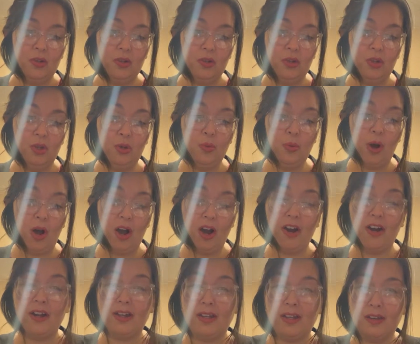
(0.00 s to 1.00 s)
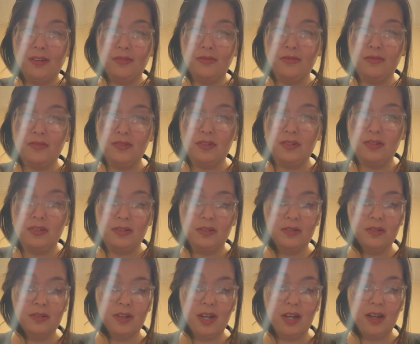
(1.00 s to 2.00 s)
You are a gift.
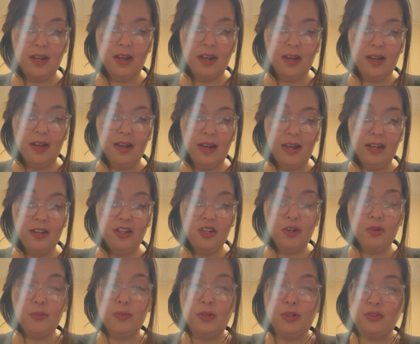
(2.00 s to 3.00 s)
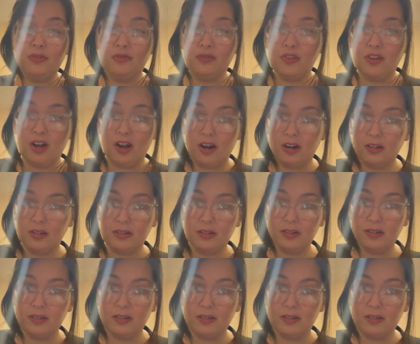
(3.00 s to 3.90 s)
And your beautiful heart